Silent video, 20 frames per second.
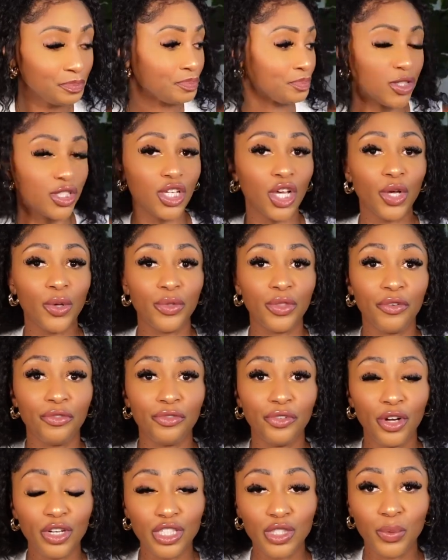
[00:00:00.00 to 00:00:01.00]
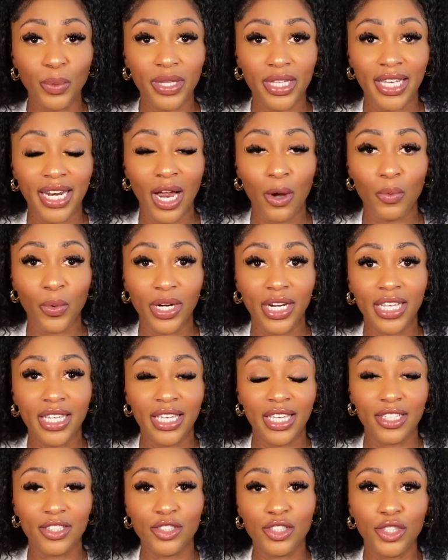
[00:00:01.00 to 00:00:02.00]
So the first one that I want to
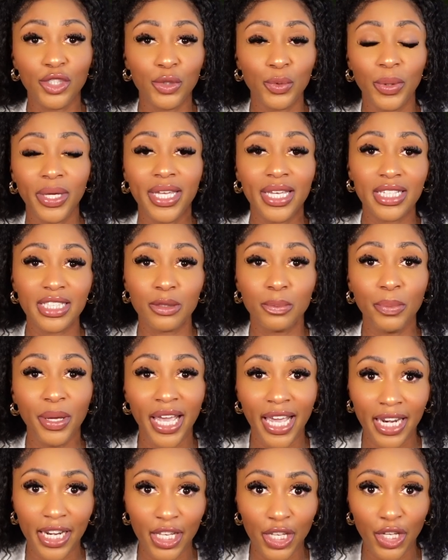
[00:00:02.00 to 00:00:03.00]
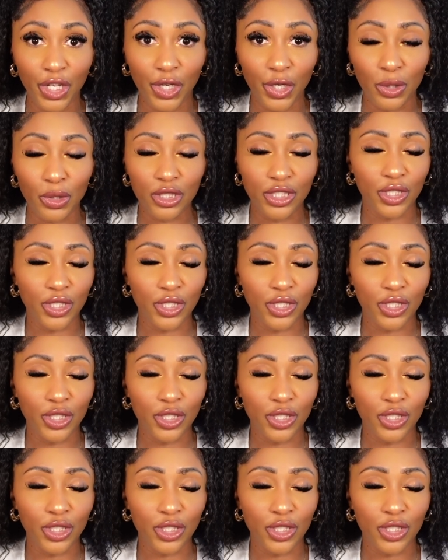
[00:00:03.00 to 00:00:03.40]
get to is pedicure.